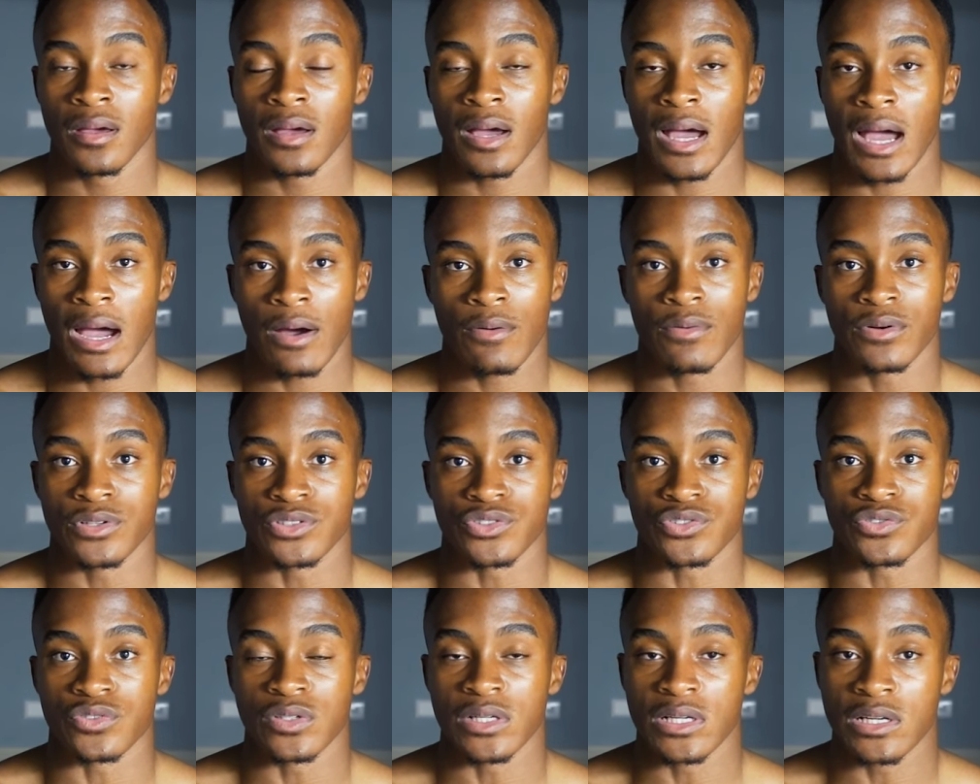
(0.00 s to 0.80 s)
I
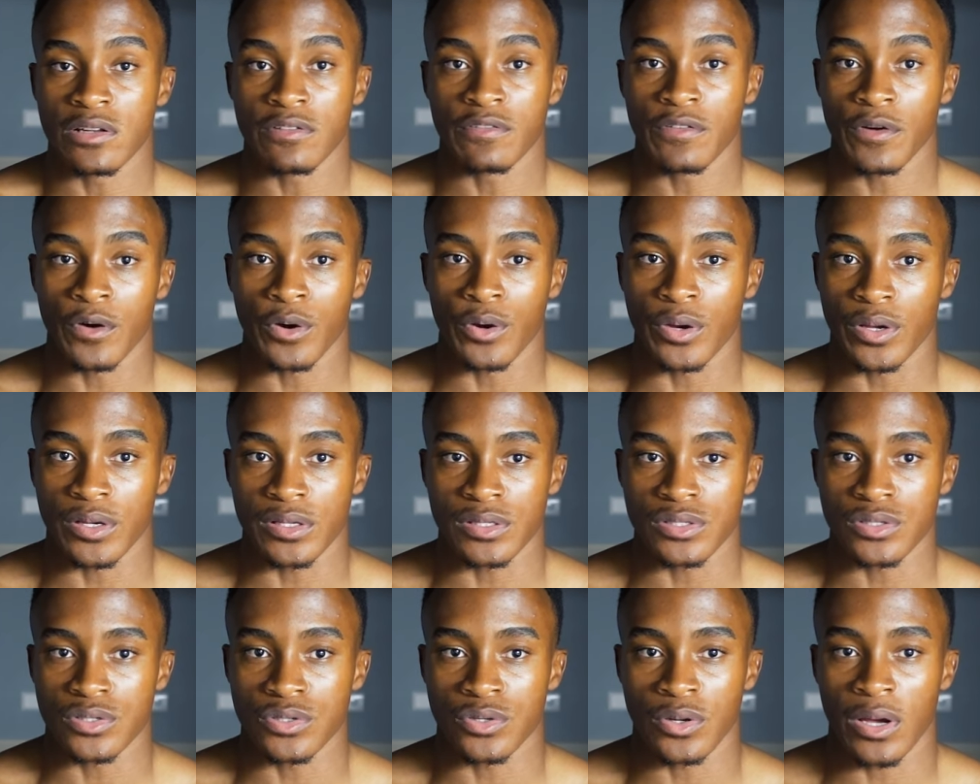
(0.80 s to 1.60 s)
was really
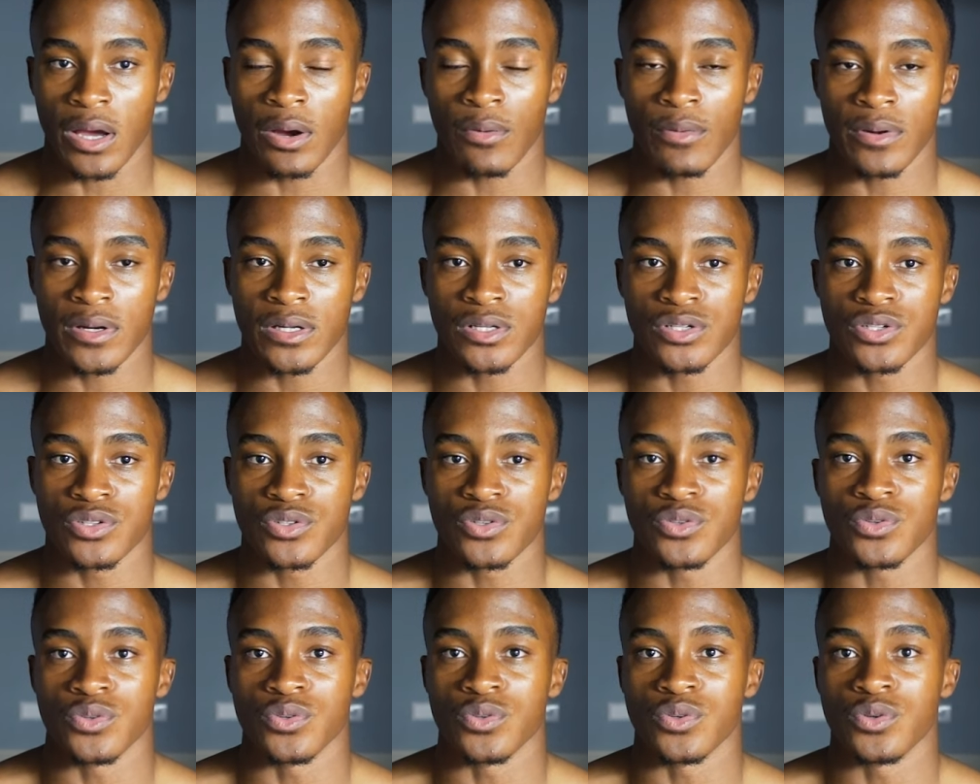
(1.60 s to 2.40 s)
focused, you know. I wanted
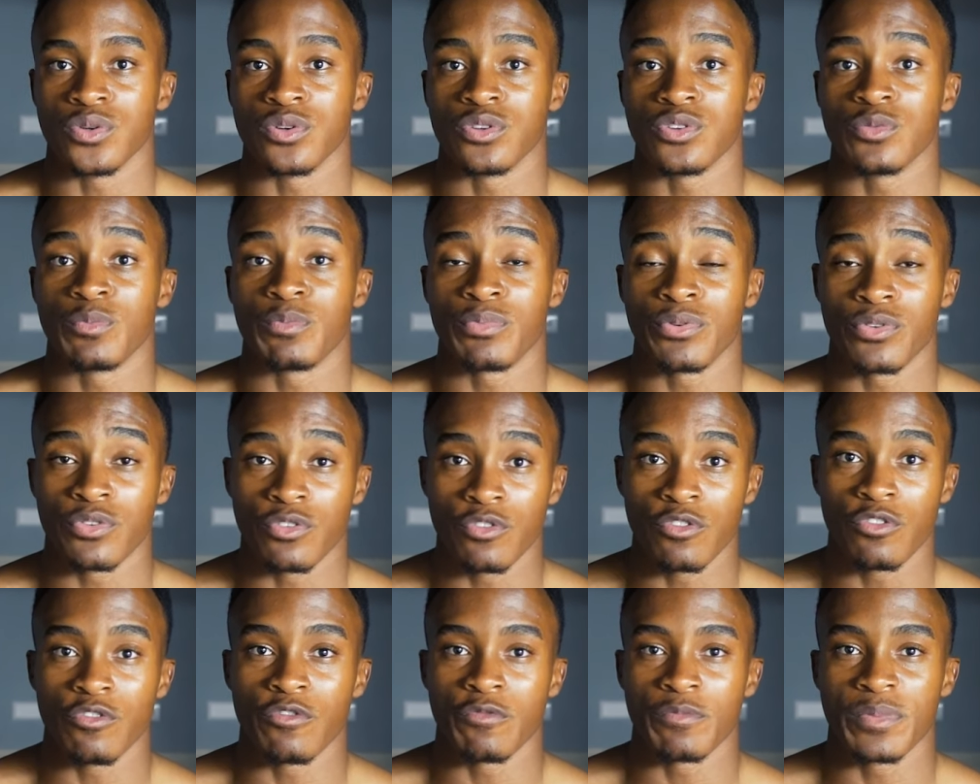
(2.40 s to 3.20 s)
to
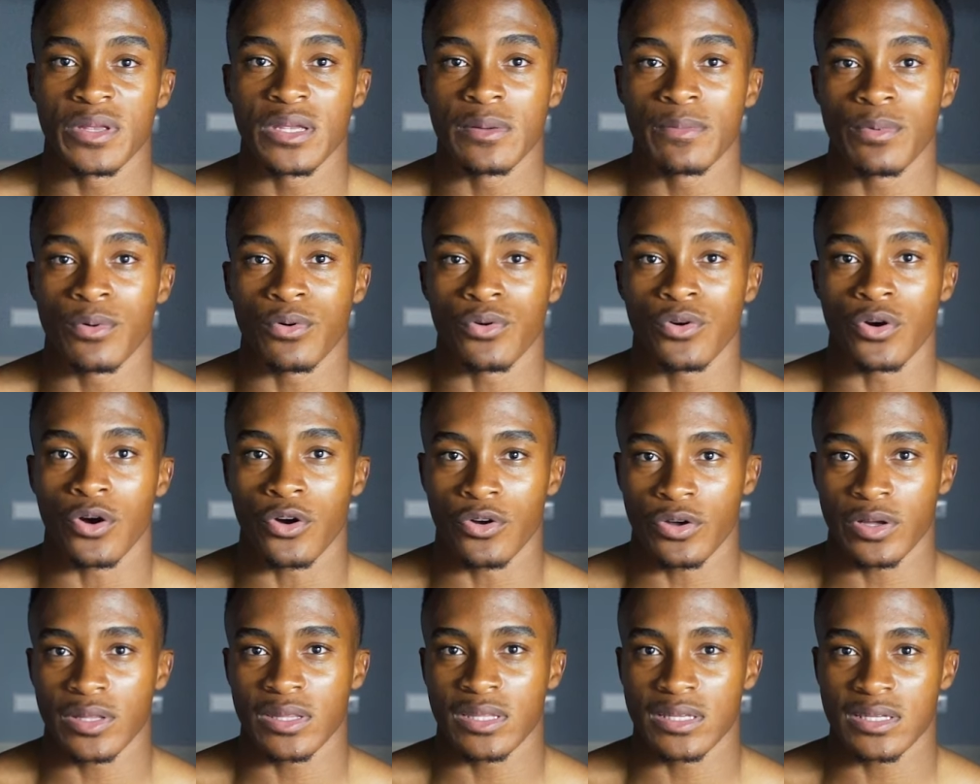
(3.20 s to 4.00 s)
prove people
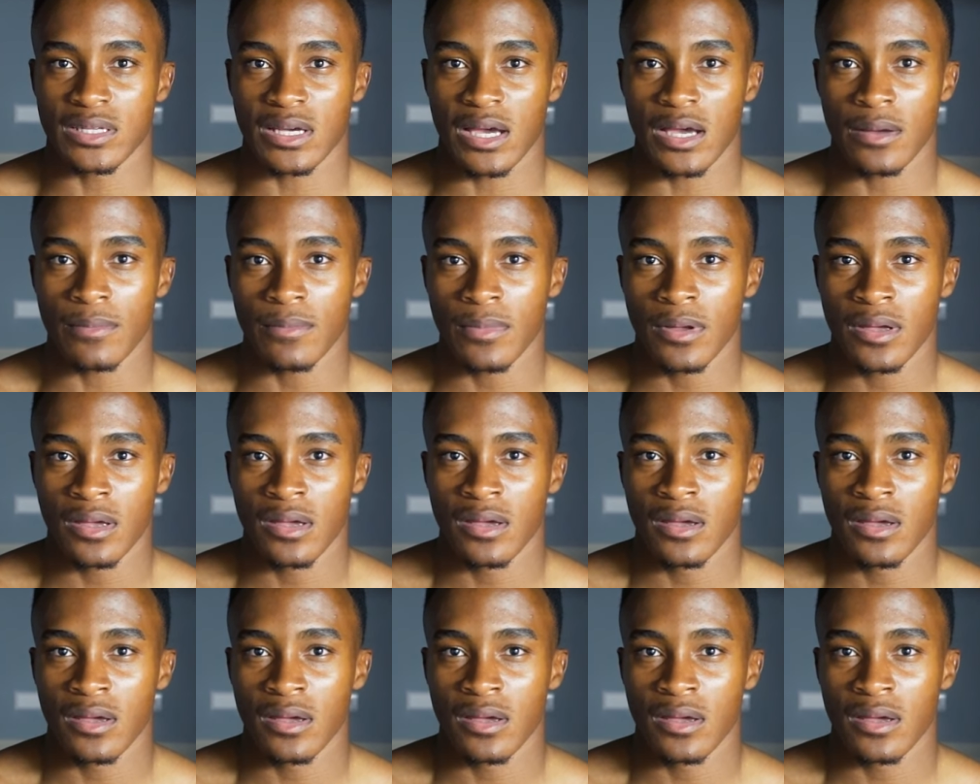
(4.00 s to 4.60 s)
wrong at the time.